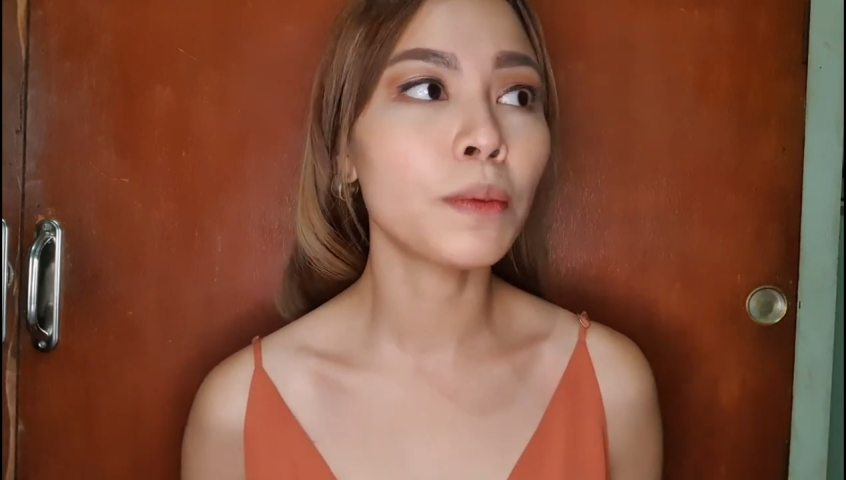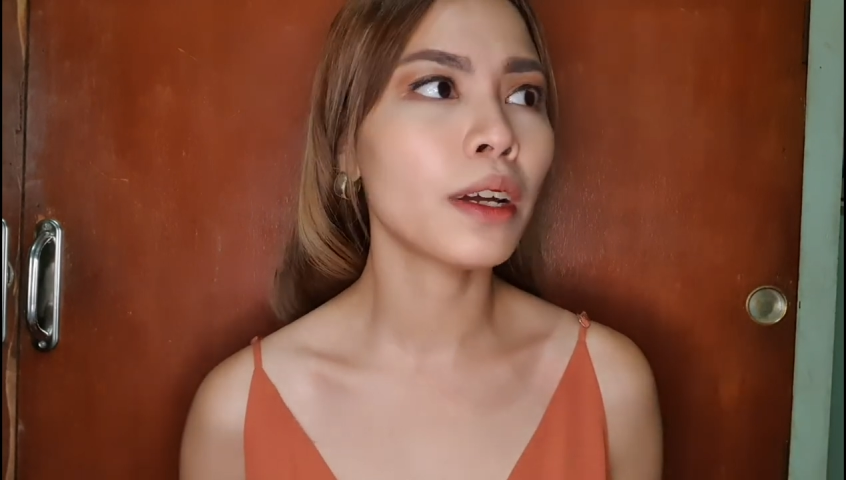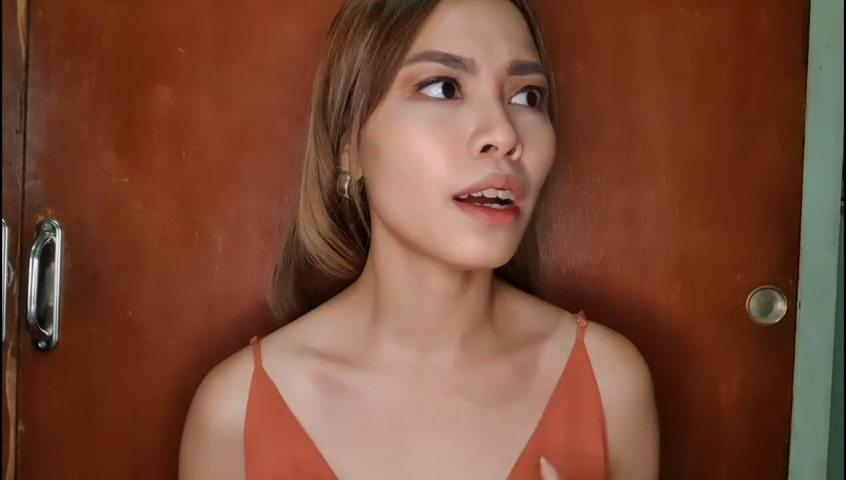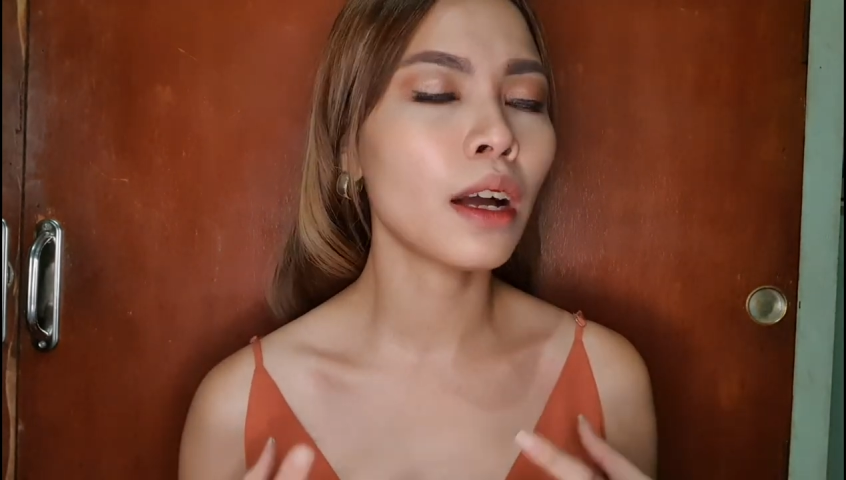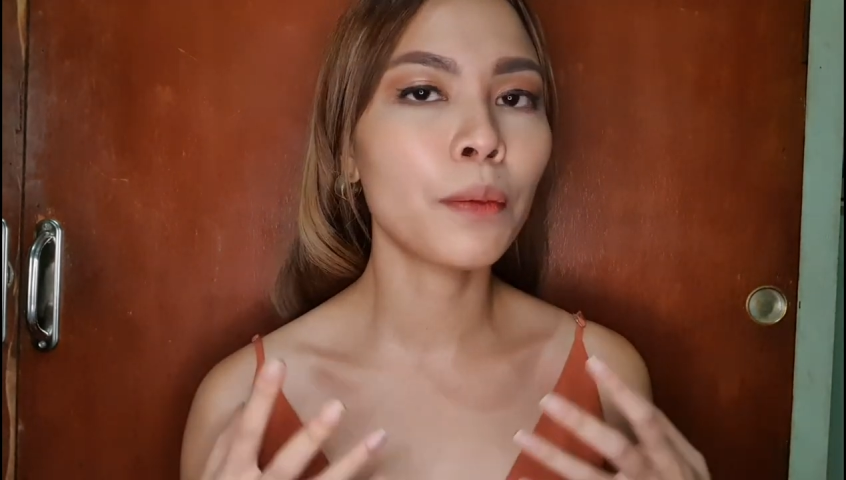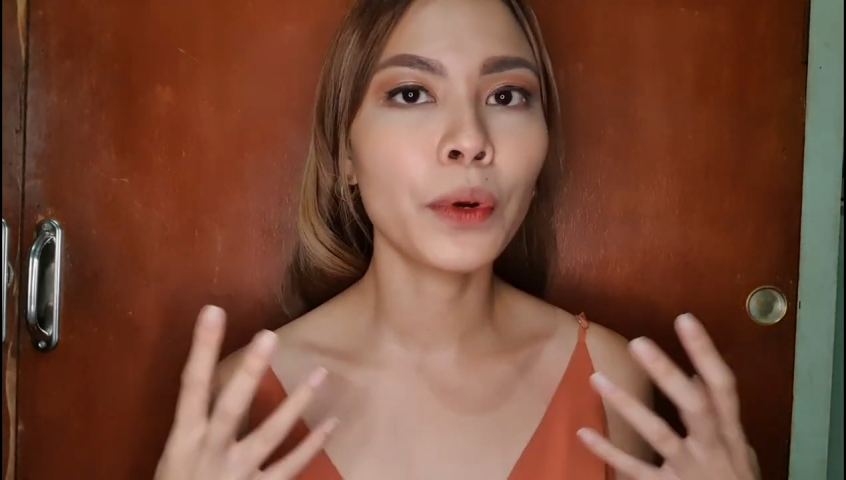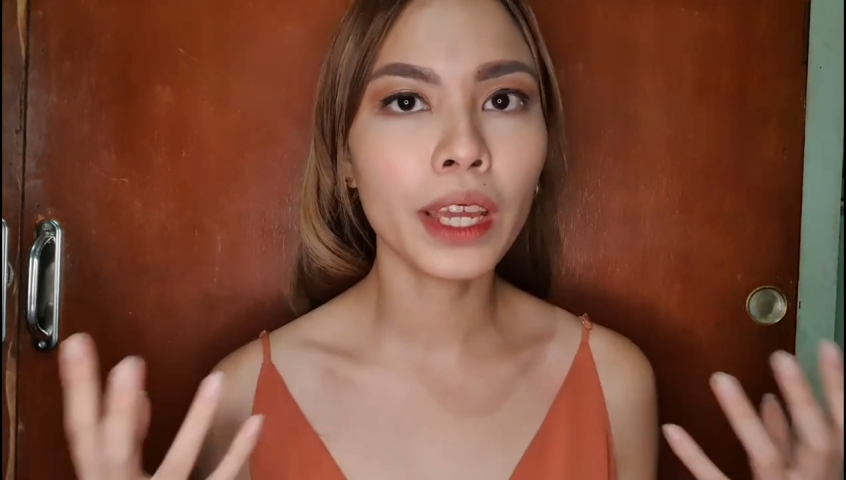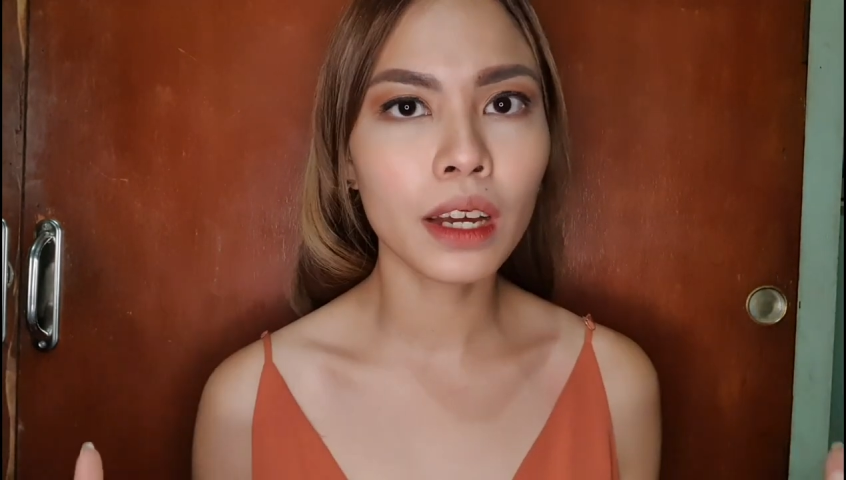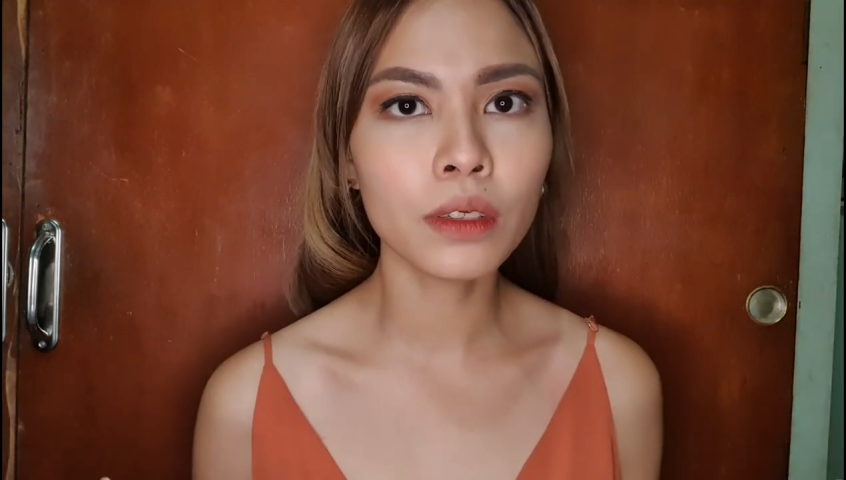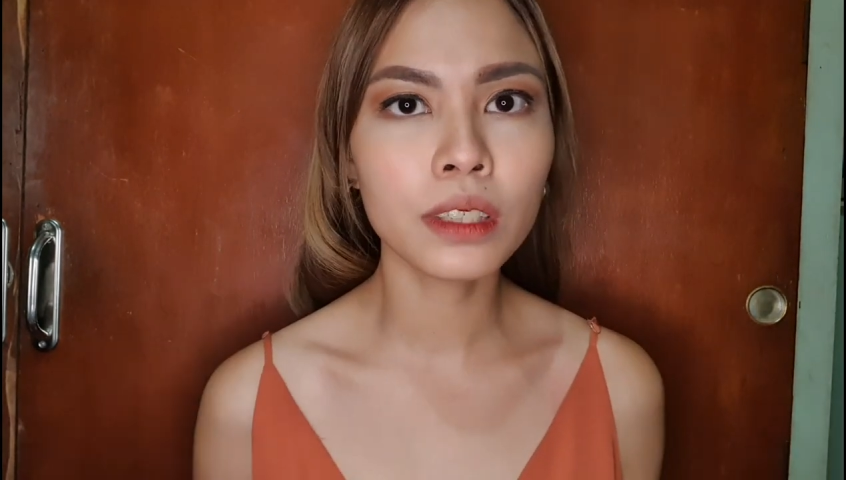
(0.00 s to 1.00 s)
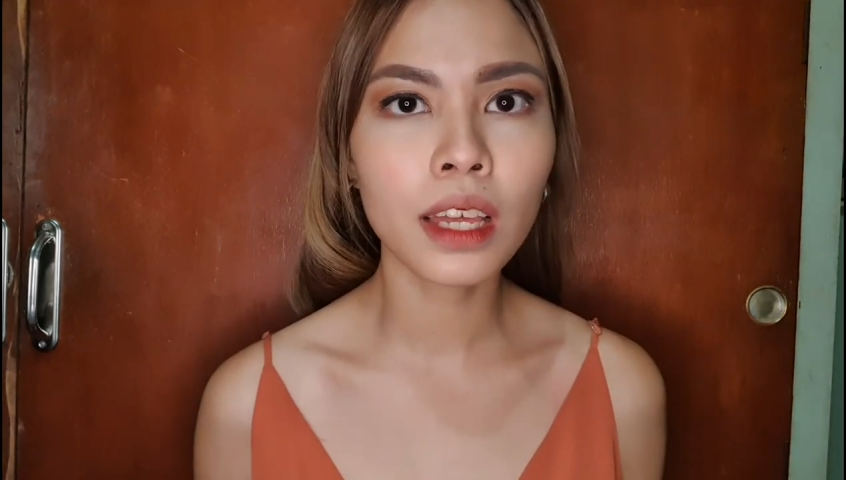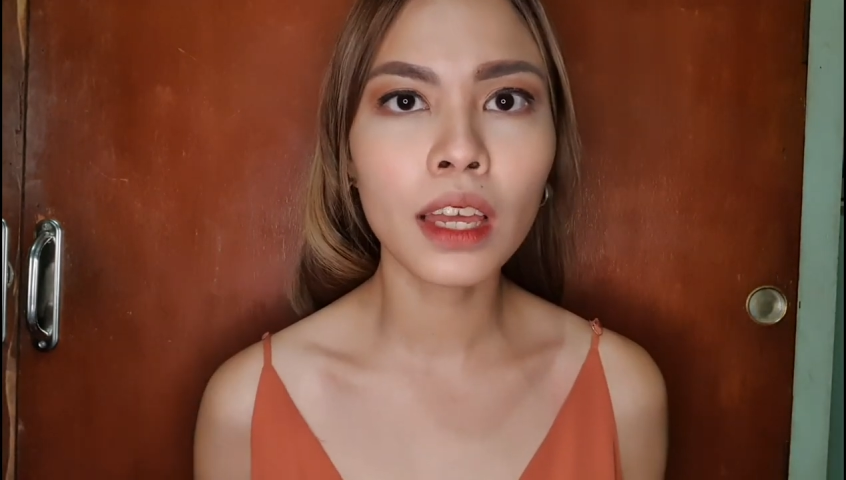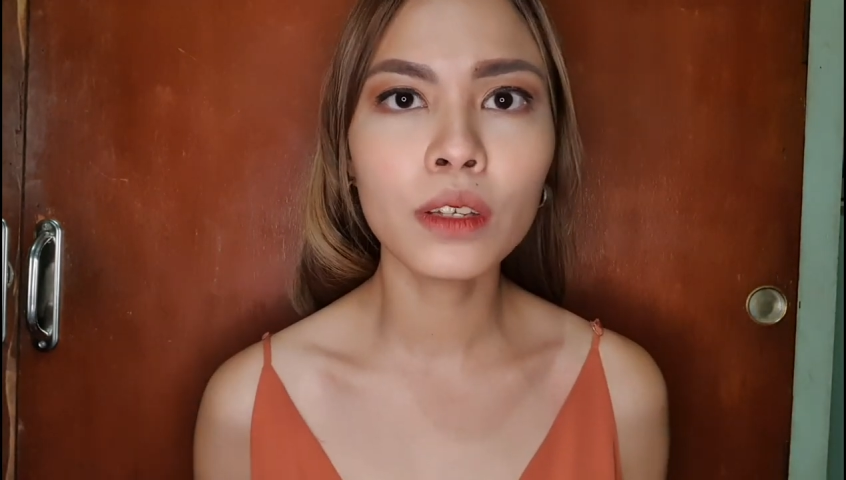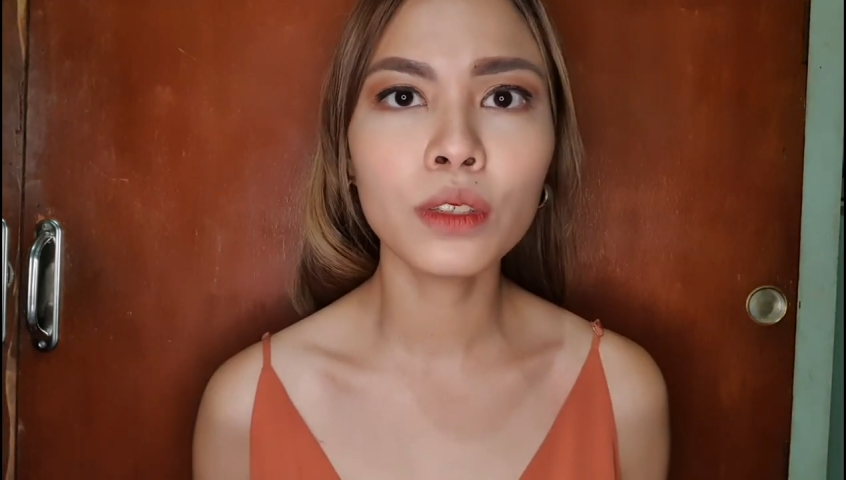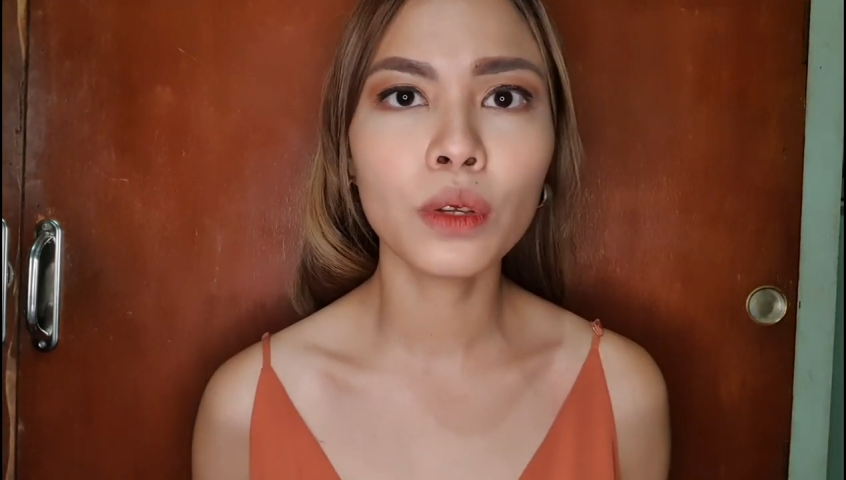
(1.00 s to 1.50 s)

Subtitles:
so magaka-breakouts tayo.